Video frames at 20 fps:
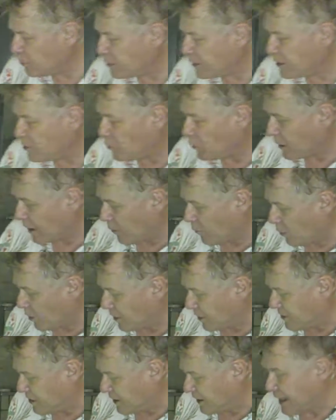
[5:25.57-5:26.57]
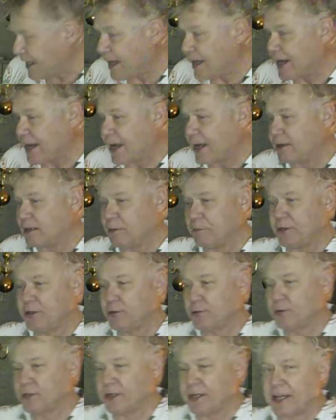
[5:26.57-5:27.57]
bit of what I wanted to get at. Let me
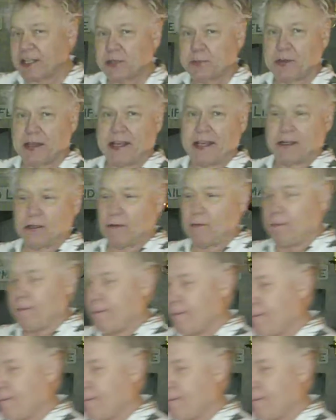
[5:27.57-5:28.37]
do the next panel.